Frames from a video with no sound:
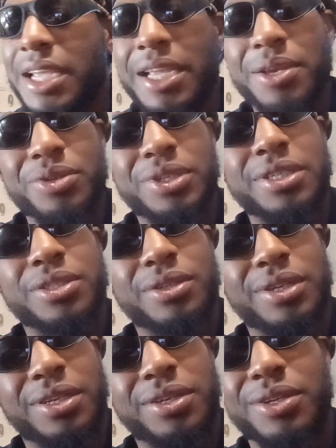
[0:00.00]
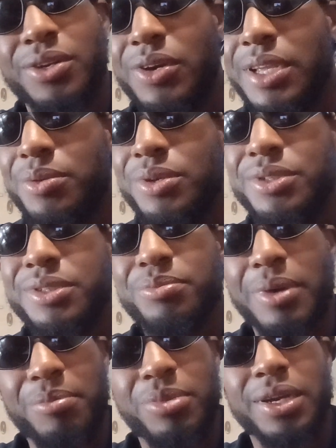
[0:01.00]
He was
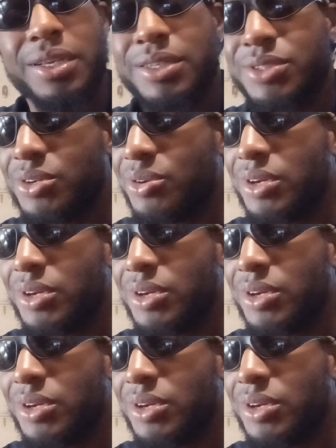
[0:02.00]
my bunkie too.